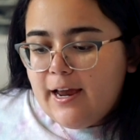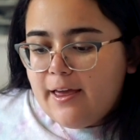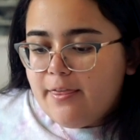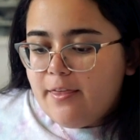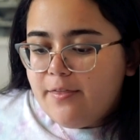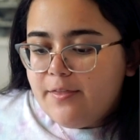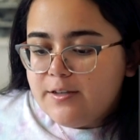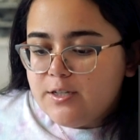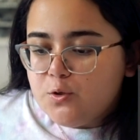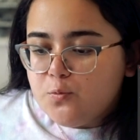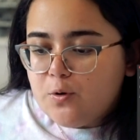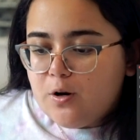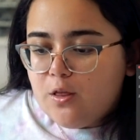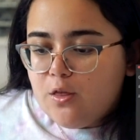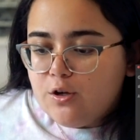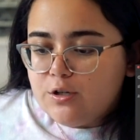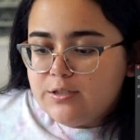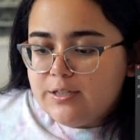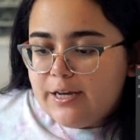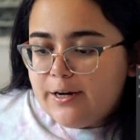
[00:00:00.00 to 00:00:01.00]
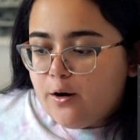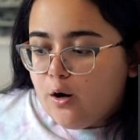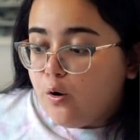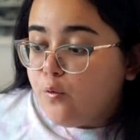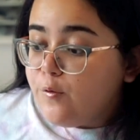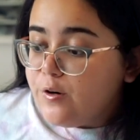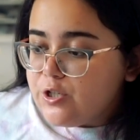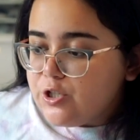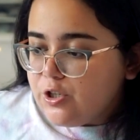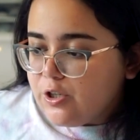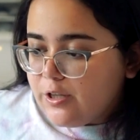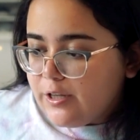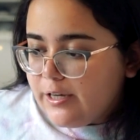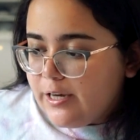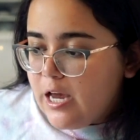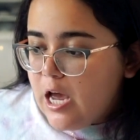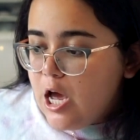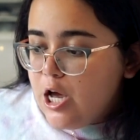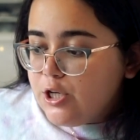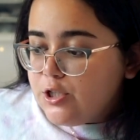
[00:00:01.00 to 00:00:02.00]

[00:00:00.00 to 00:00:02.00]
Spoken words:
and then this is what it looks like originally.